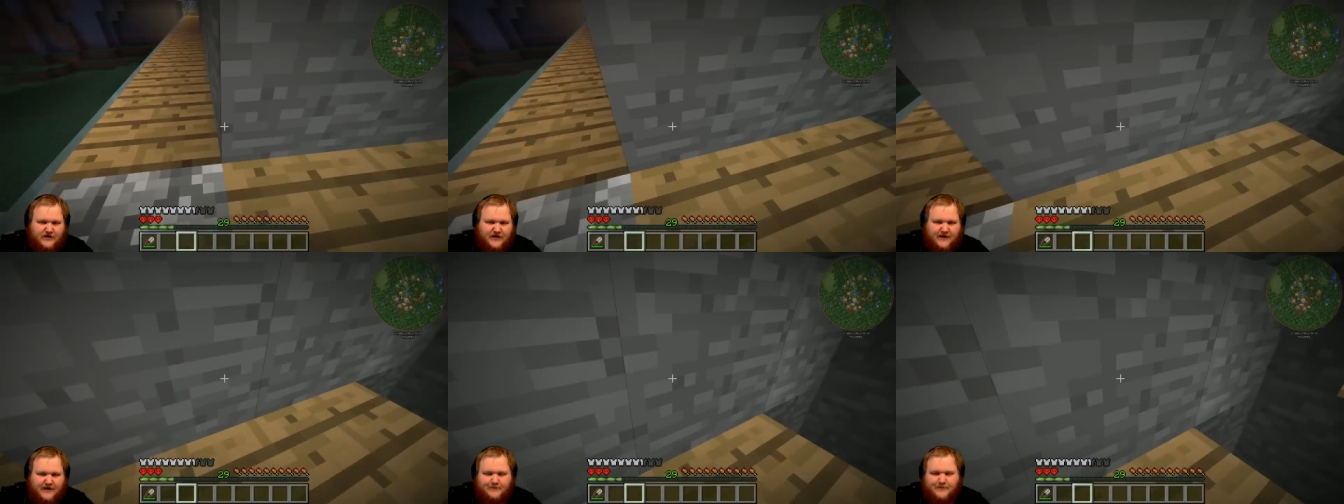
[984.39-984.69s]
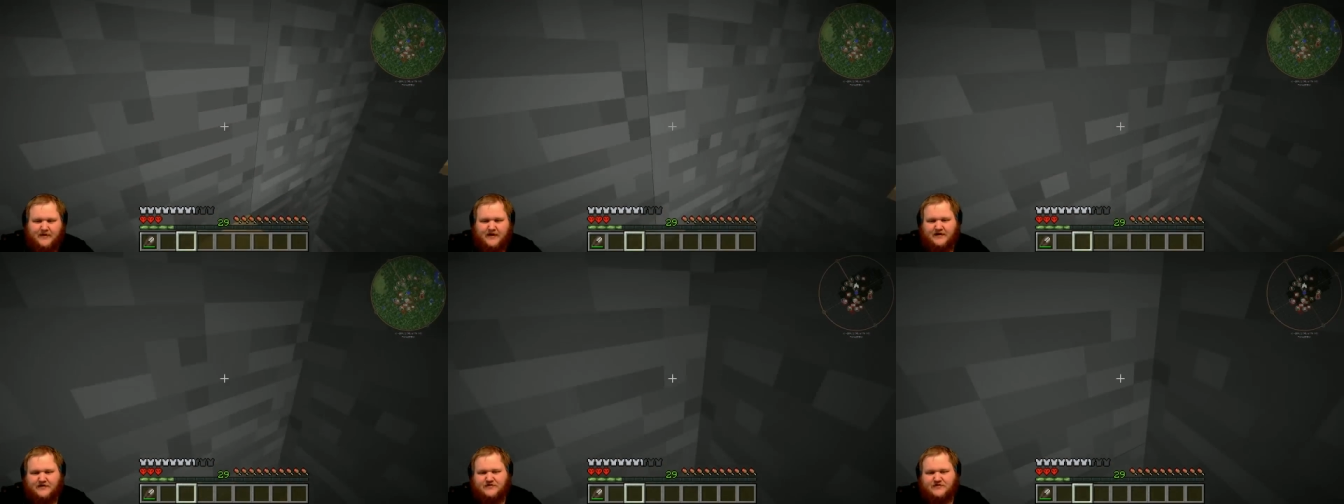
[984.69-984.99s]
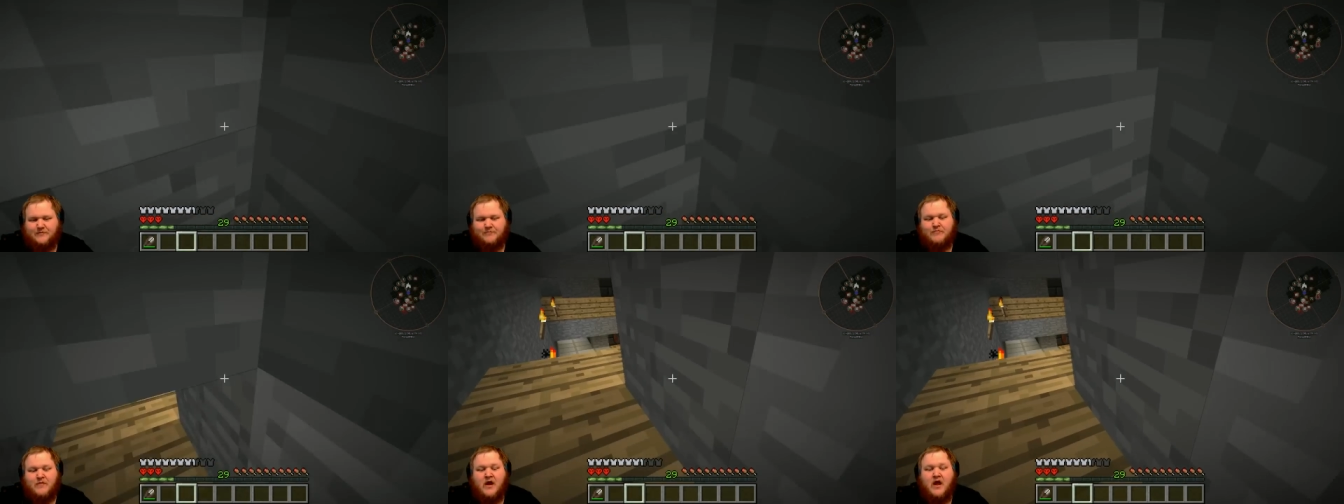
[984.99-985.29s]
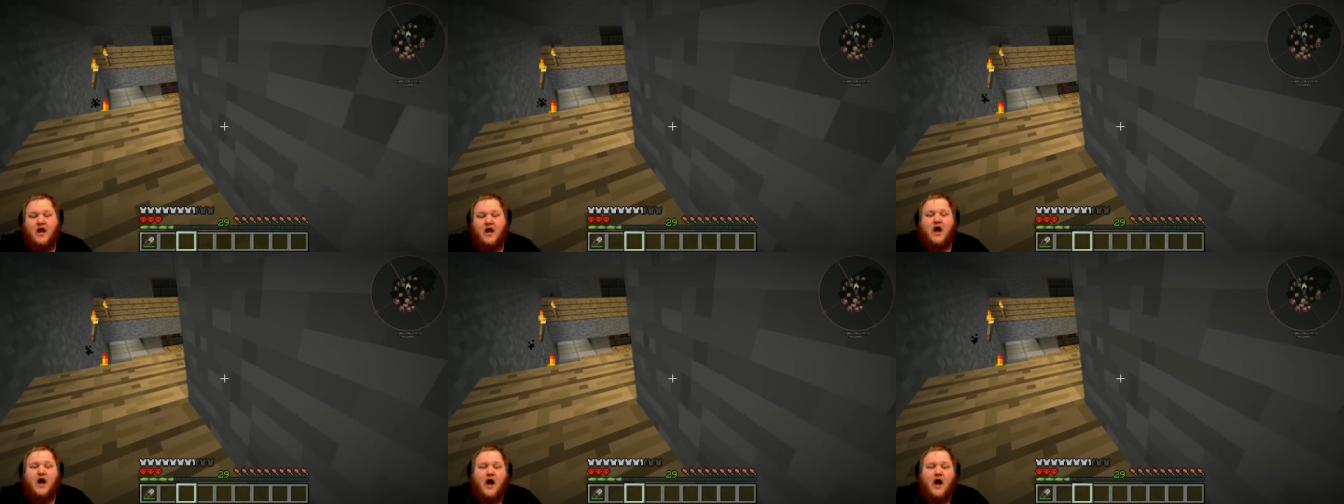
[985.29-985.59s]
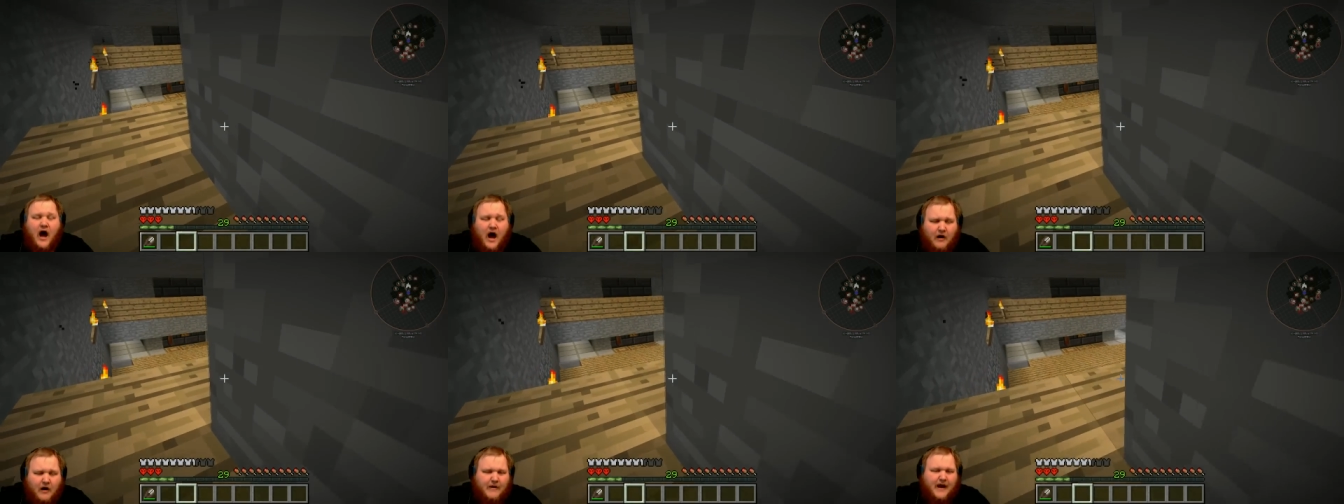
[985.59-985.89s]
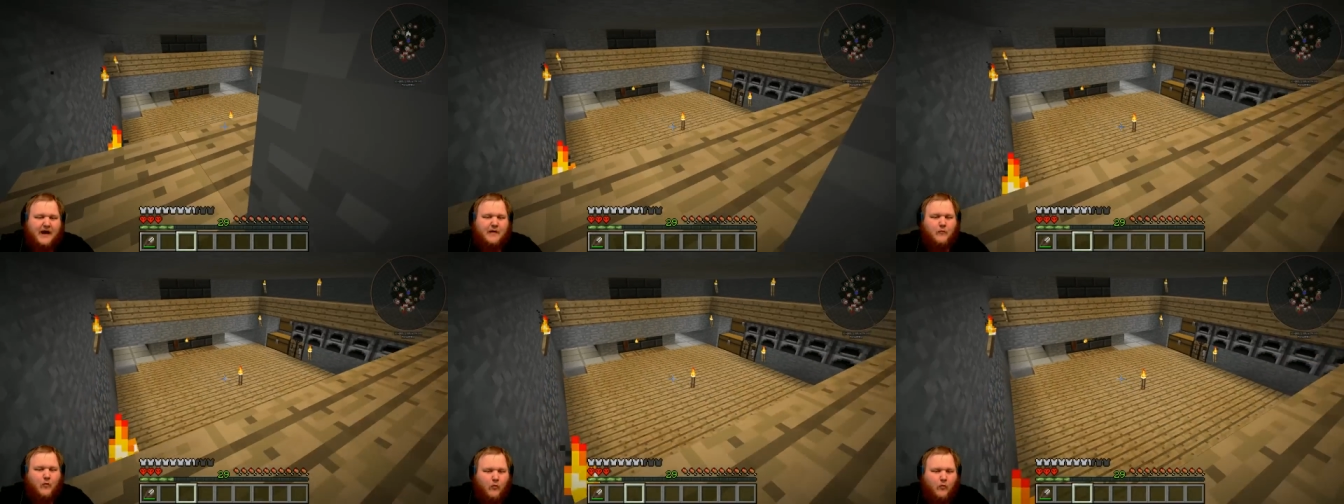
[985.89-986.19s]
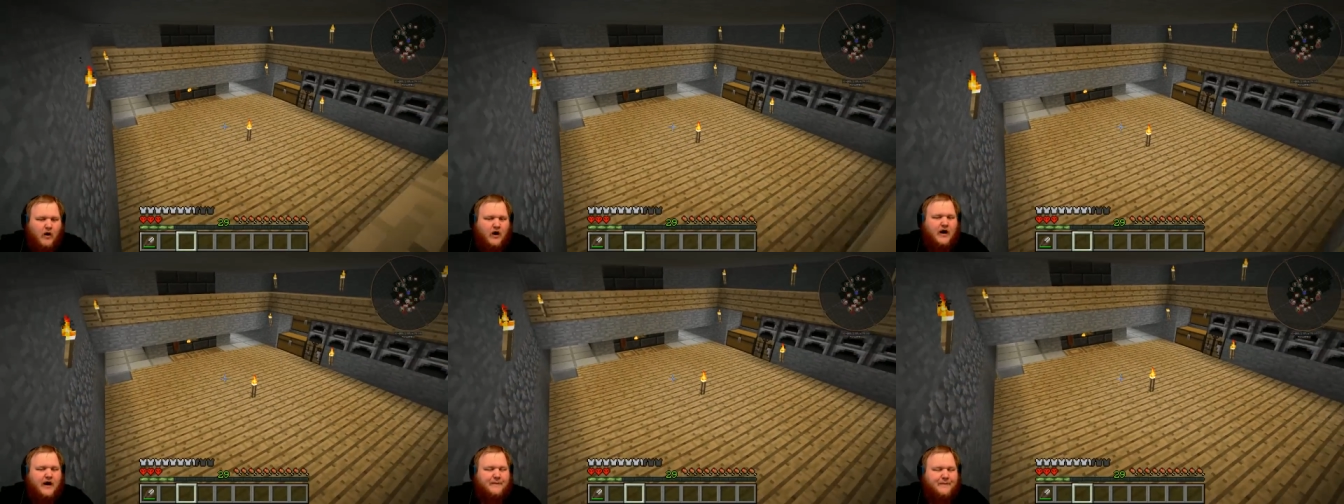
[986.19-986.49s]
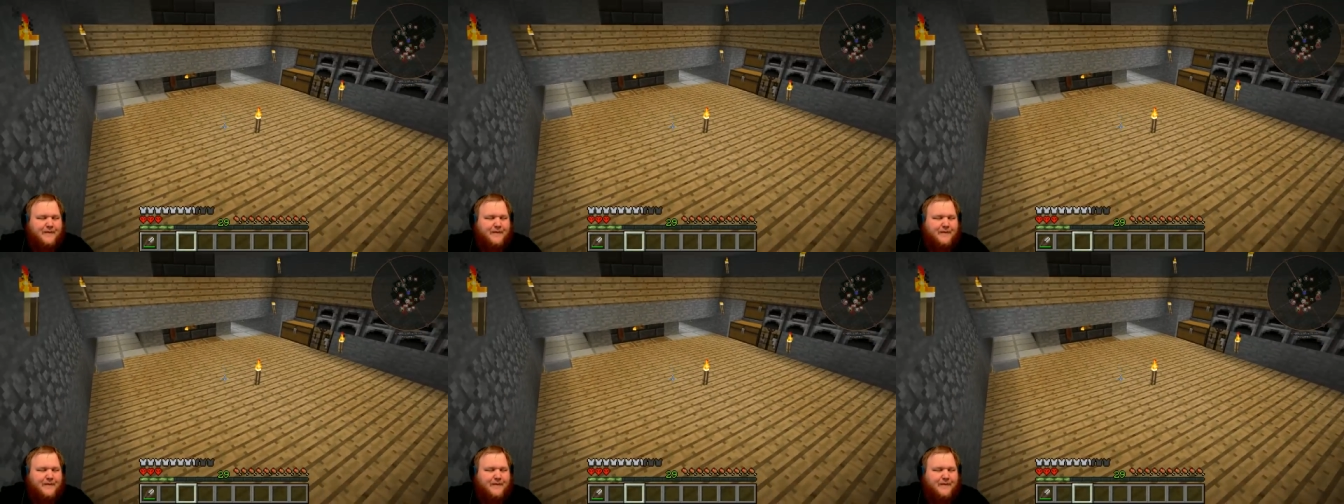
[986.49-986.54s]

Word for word: Yep, it is. All right, we'll worry